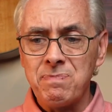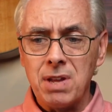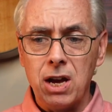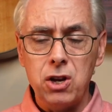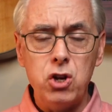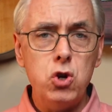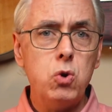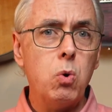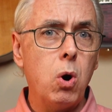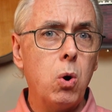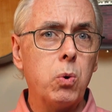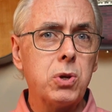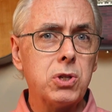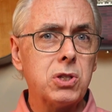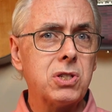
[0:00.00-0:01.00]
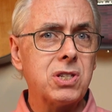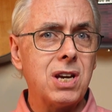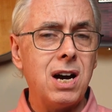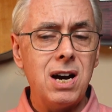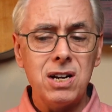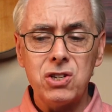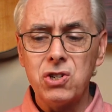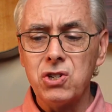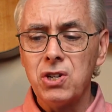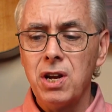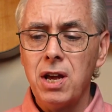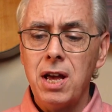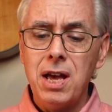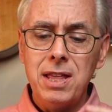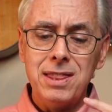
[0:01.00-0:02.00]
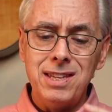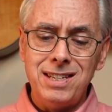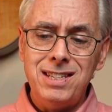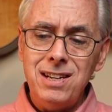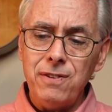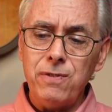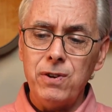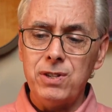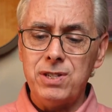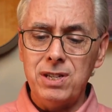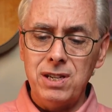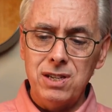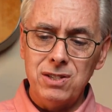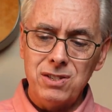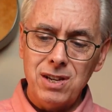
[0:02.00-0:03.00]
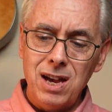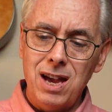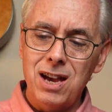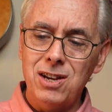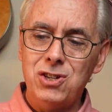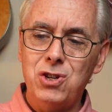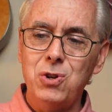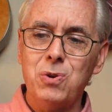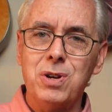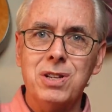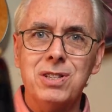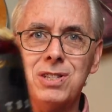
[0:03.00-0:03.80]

new oak scotch. The difference is, as you can